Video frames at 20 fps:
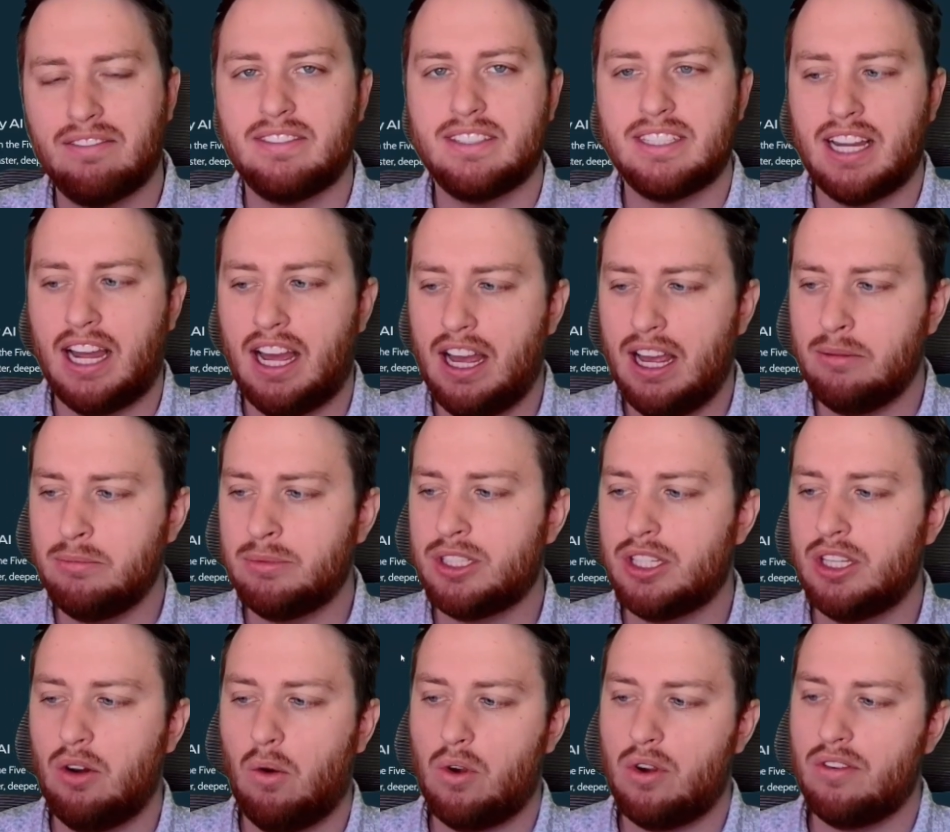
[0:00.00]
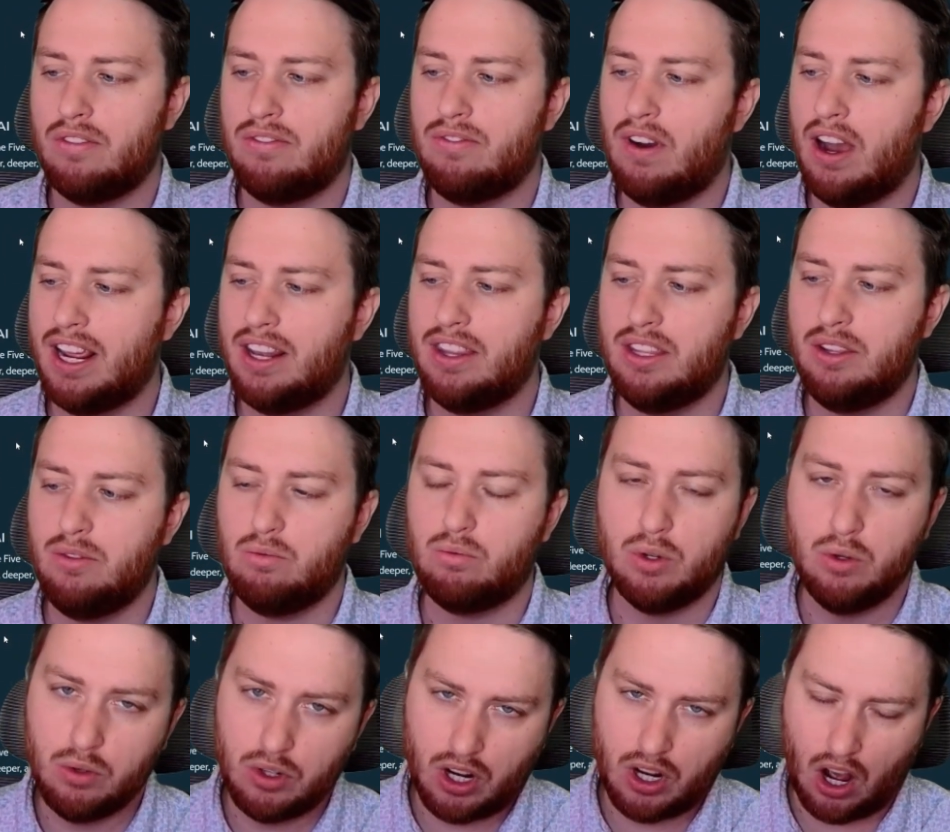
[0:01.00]
times in order to find the
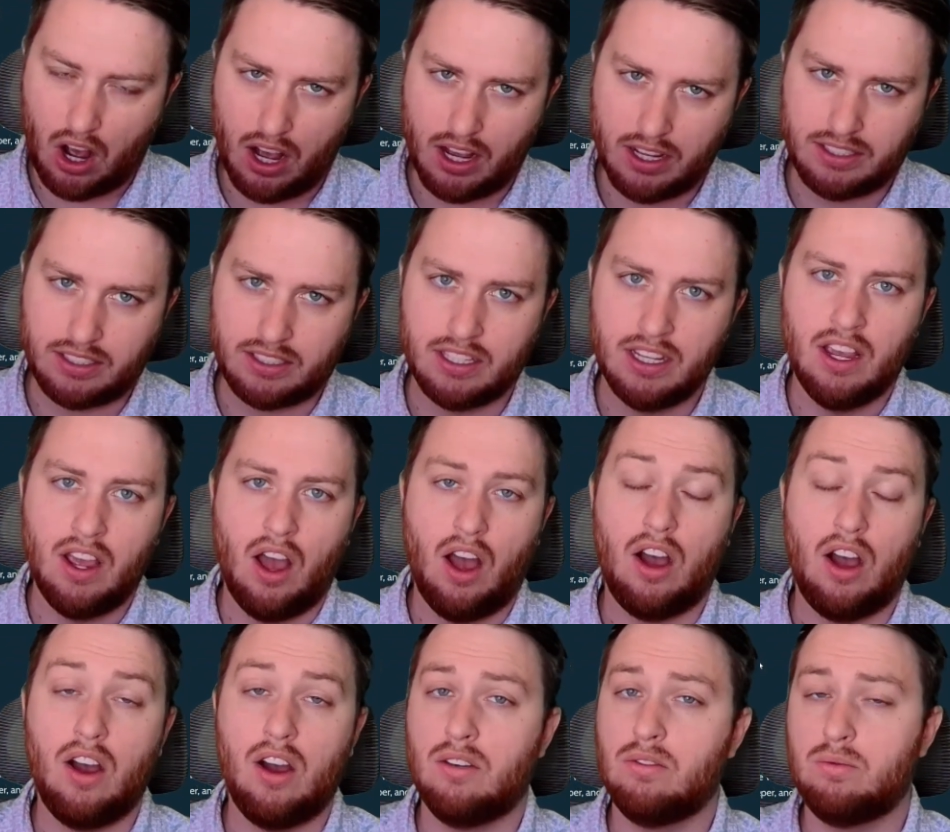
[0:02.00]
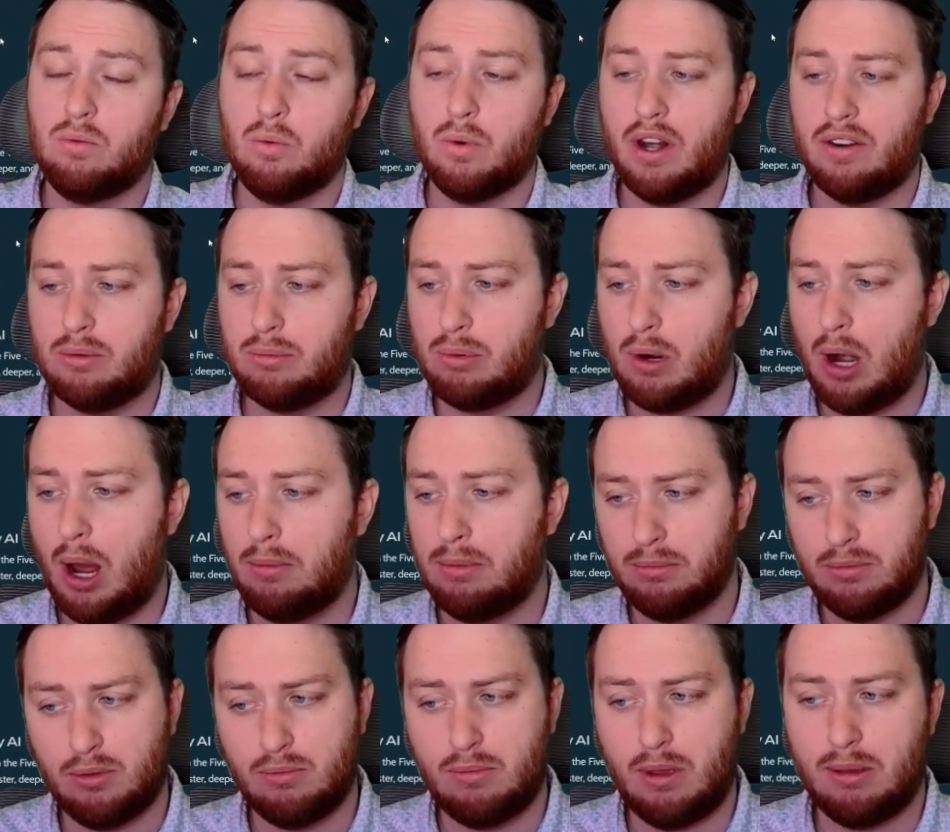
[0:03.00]
root cause of whatever problem
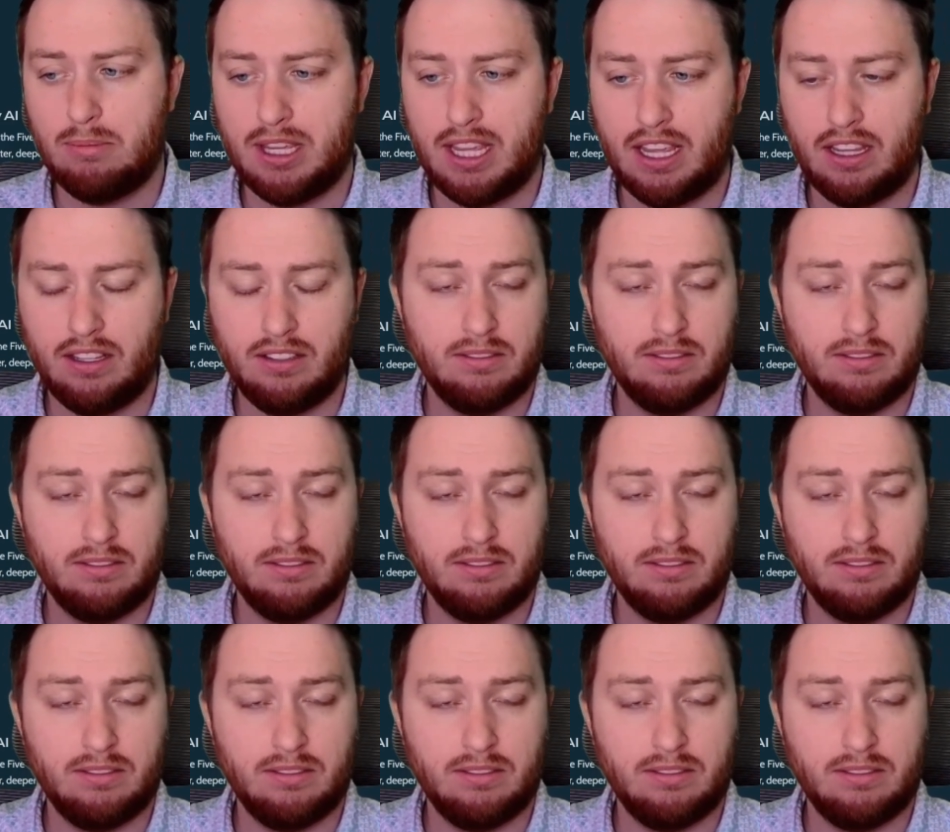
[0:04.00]
you may be.